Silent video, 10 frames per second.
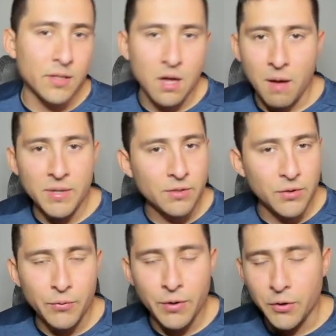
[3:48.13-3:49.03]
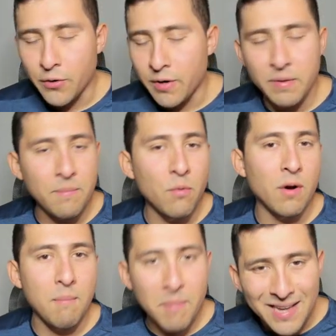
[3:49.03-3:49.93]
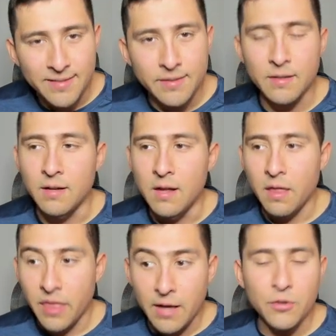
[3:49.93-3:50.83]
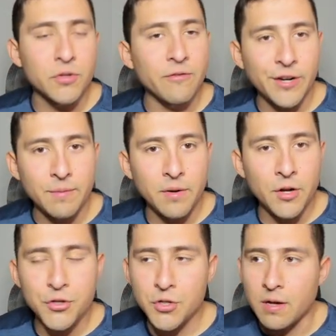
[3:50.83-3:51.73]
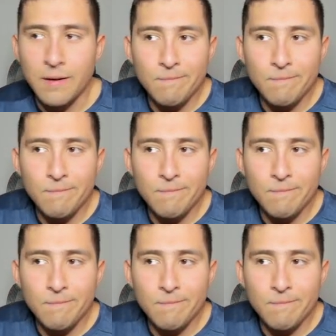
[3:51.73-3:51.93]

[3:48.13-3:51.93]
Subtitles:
comments on Twitter couldn't be more amazing. Thank you so very much.